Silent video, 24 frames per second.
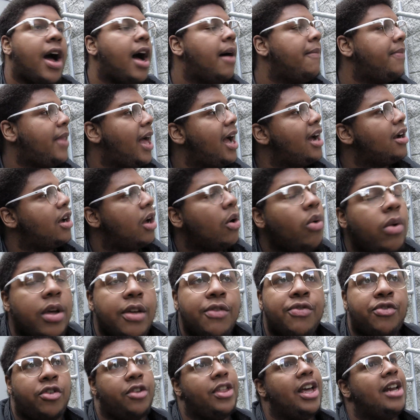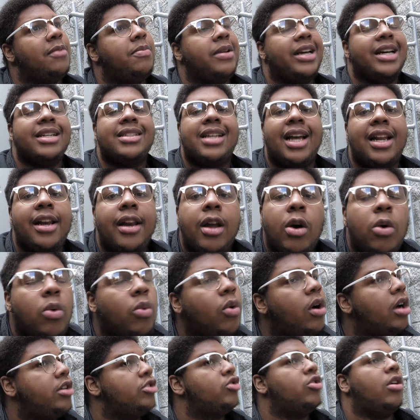I'm not going for that because I don't
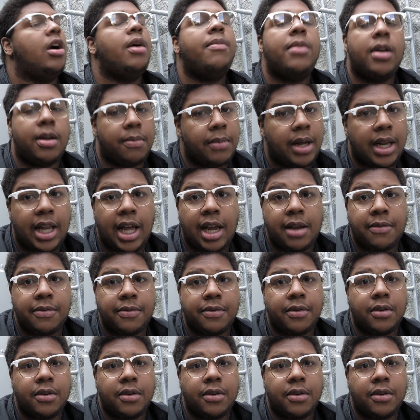want drama in my life.